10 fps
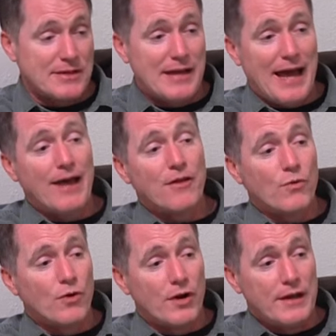Now that
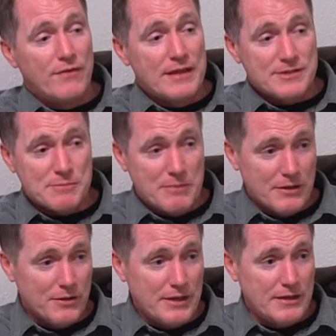we're in this
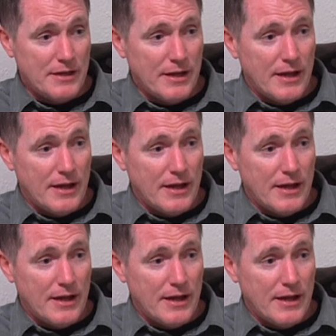building,